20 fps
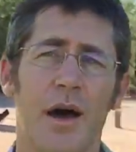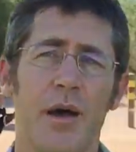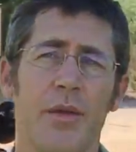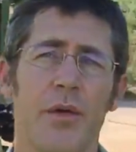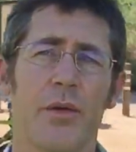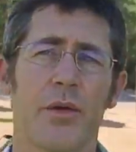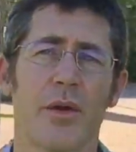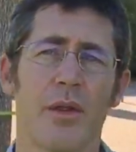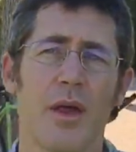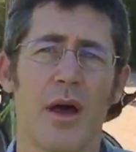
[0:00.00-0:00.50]

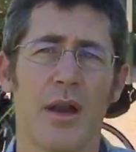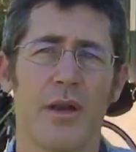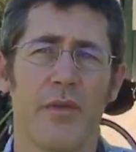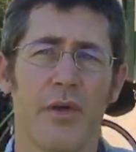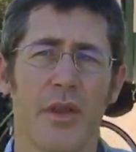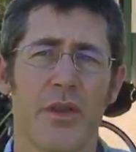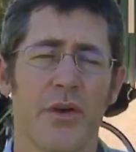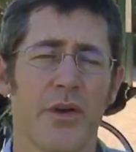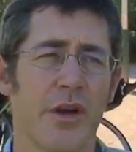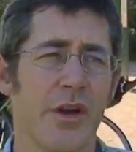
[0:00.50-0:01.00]
there were a lot of
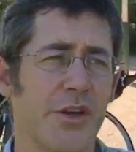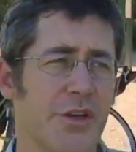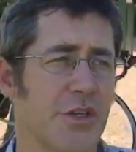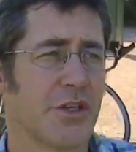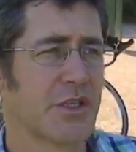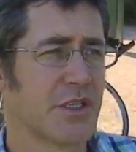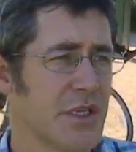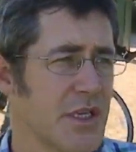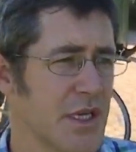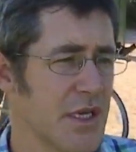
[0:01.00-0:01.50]
other
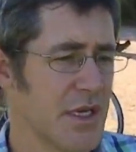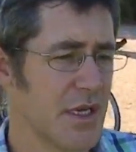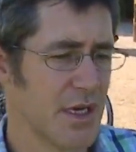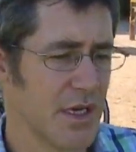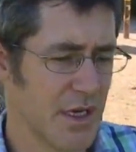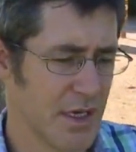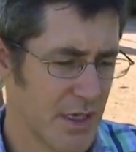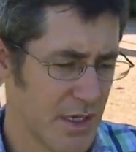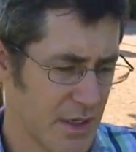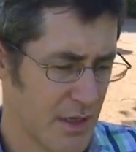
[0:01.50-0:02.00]
interesting,
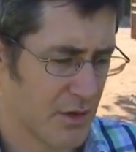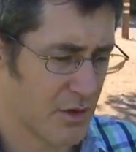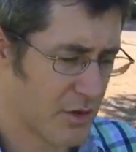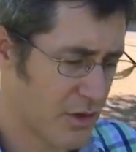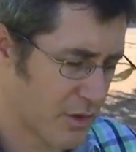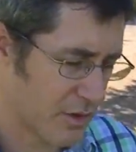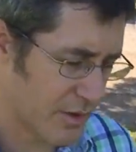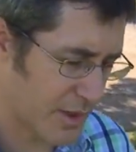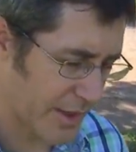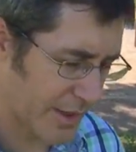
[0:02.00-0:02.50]

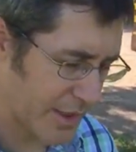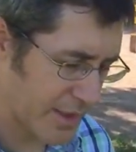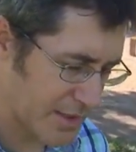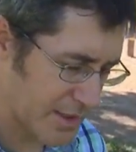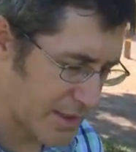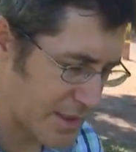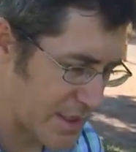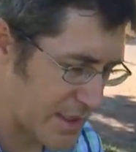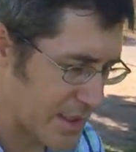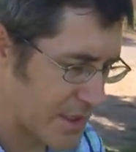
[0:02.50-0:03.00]
or I guess
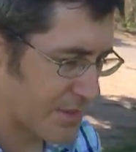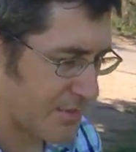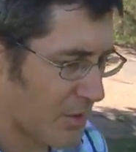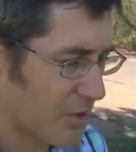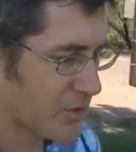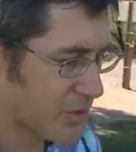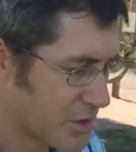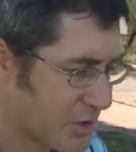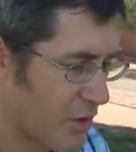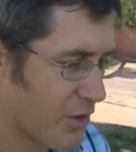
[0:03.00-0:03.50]
the
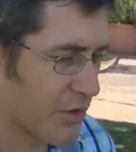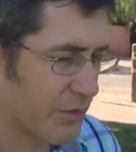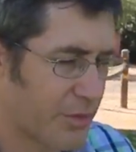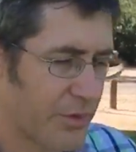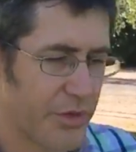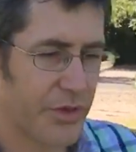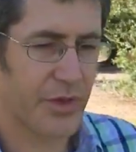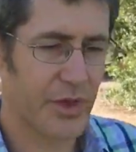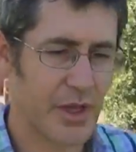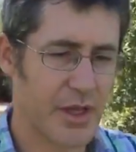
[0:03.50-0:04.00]
most notable
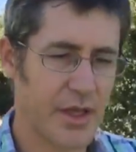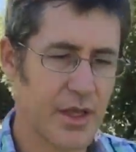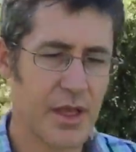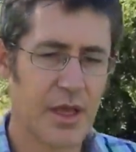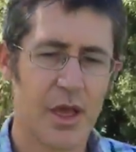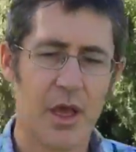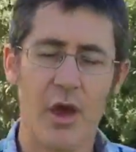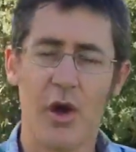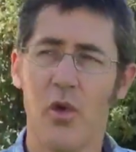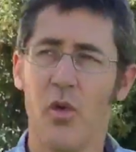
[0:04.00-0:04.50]
thing
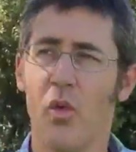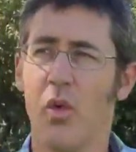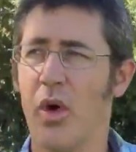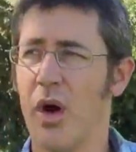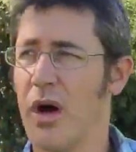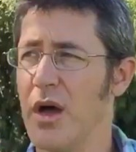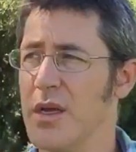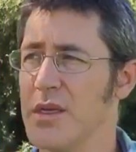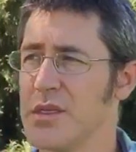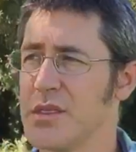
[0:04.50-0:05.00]

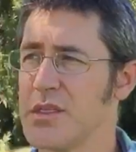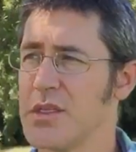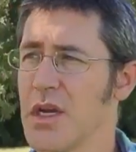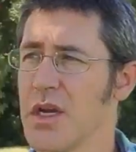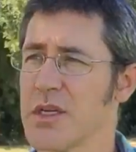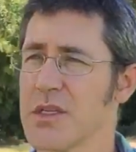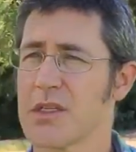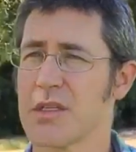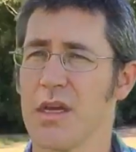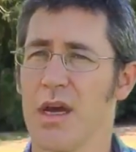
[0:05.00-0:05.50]
was
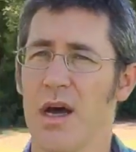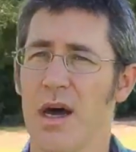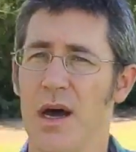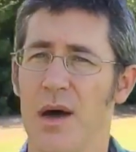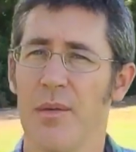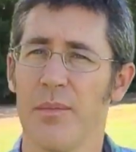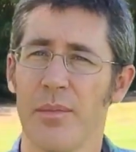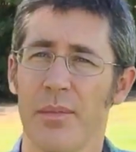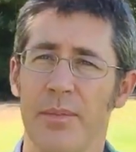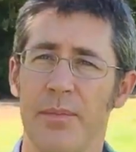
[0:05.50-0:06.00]
just
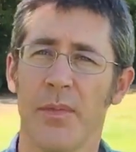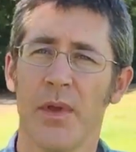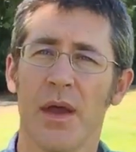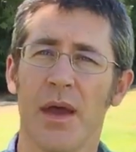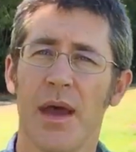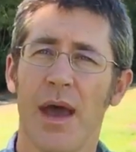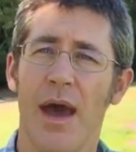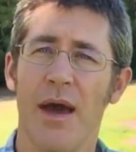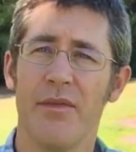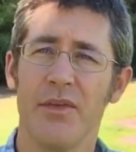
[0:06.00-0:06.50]

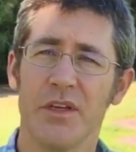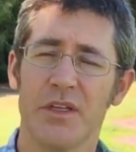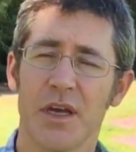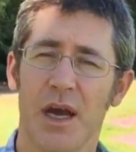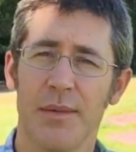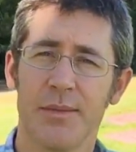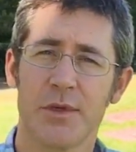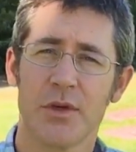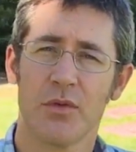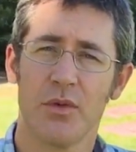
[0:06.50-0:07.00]
having
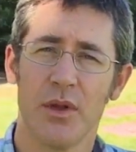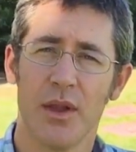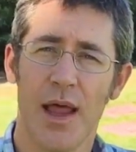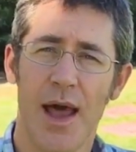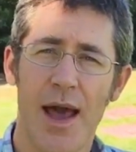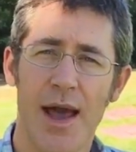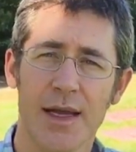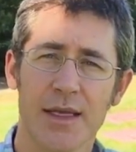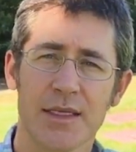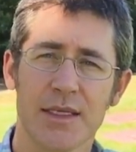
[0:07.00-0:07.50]
time to
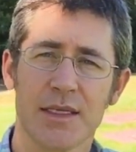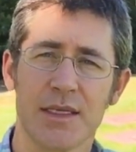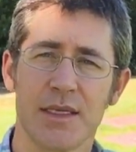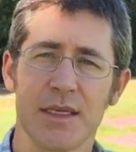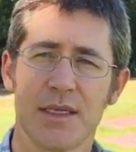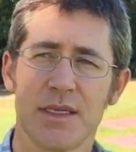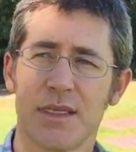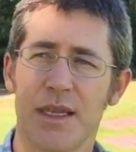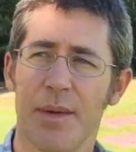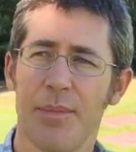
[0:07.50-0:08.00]
relax,
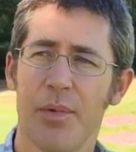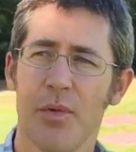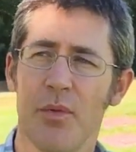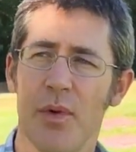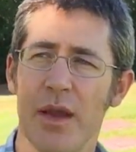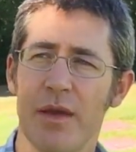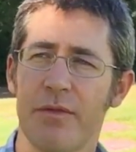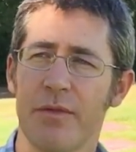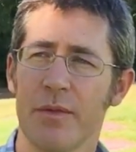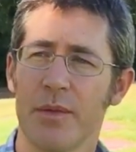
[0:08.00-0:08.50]
step
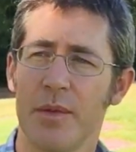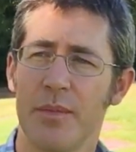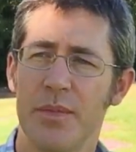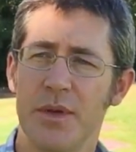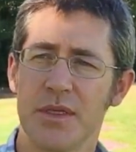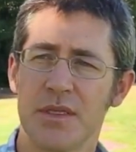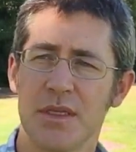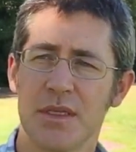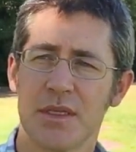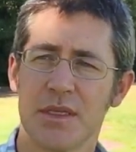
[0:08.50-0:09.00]
away from the
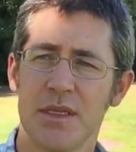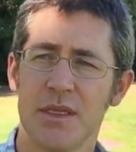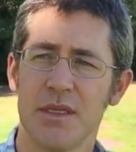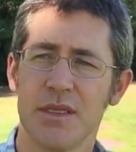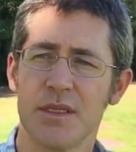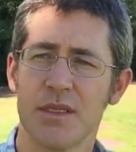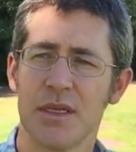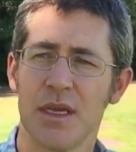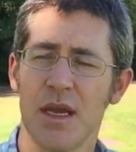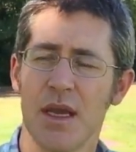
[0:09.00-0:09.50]

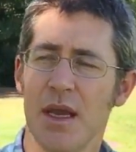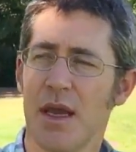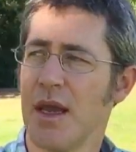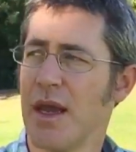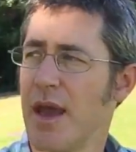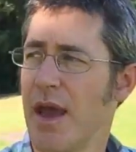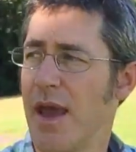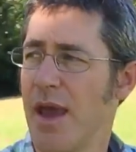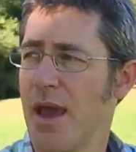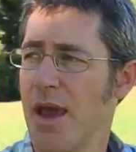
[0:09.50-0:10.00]
businesses,
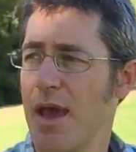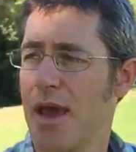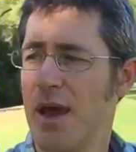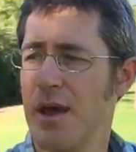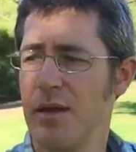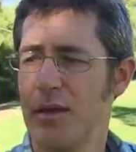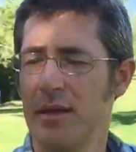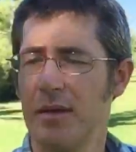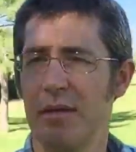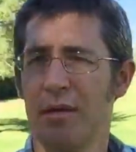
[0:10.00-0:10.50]

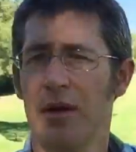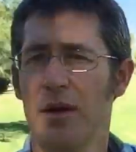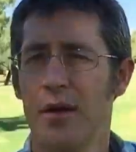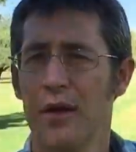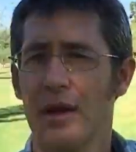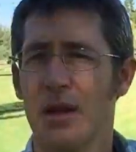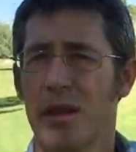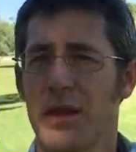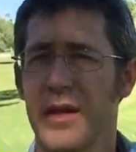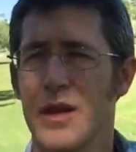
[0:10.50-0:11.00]
and
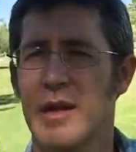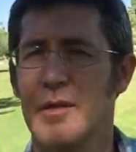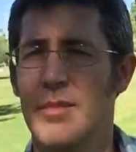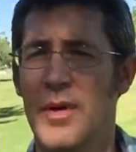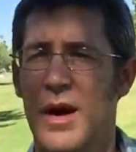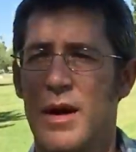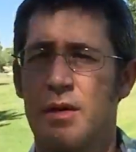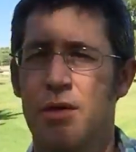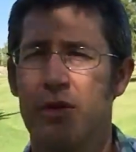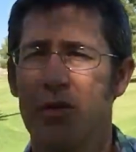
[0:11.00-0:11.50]
think
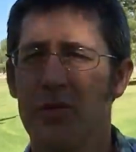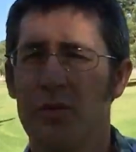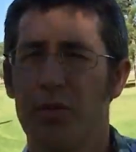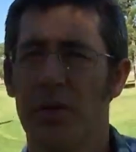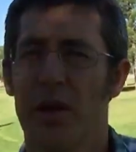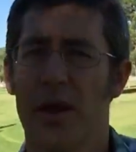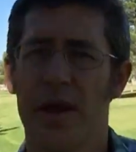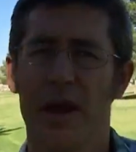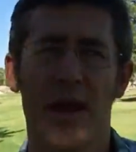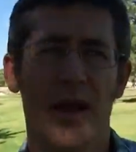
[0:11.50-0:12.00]
about new
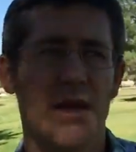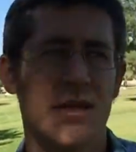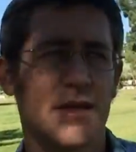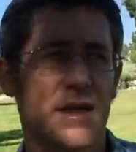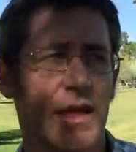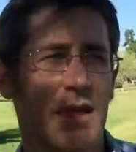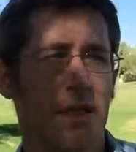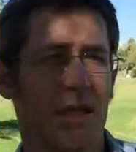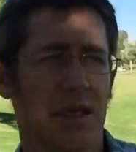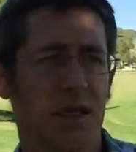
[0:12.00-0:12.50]
plans,
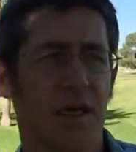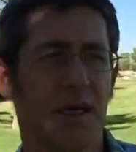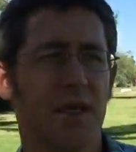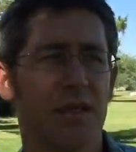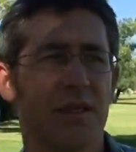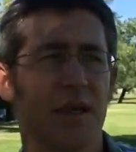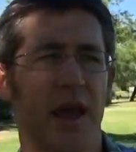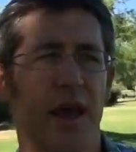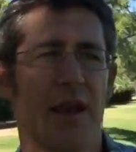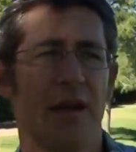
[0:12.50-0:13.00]

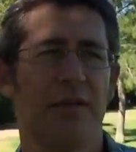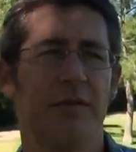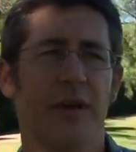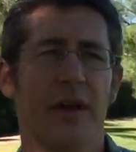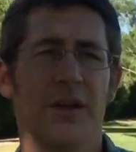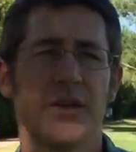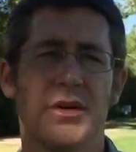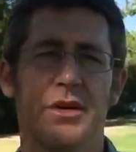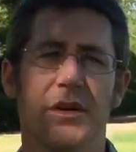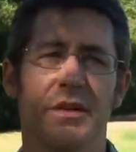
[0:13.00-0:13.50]
ideas, and
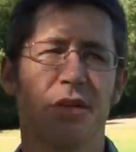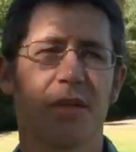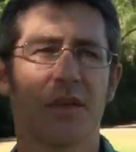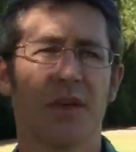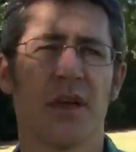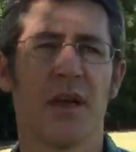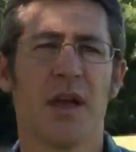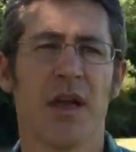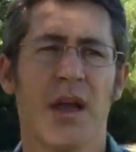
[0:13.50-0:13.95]
adventures.